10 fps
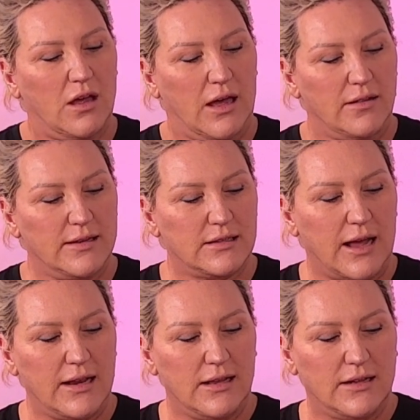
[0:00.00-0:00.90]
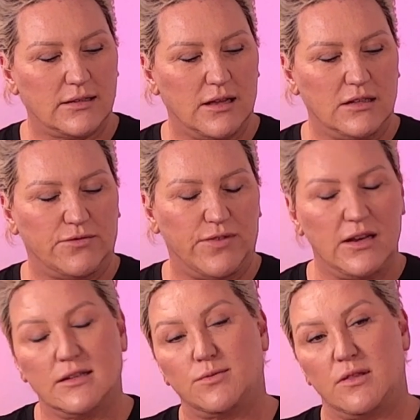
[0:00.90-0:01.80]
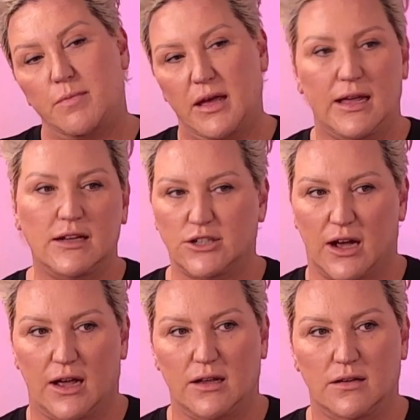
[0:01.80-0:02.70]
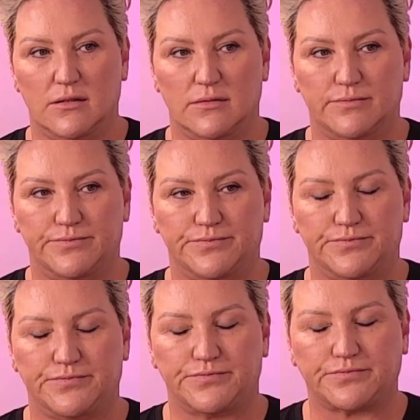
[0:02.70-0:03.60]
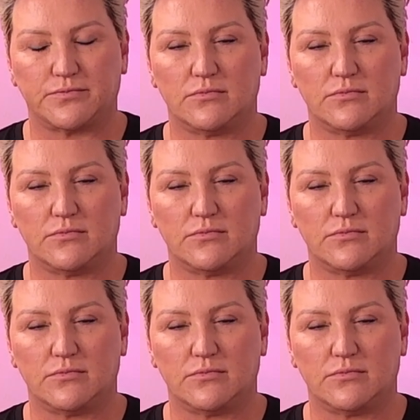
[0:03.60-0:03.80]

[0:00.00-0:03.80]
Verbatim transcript: and this lady it's it's fitness with PJ. Right.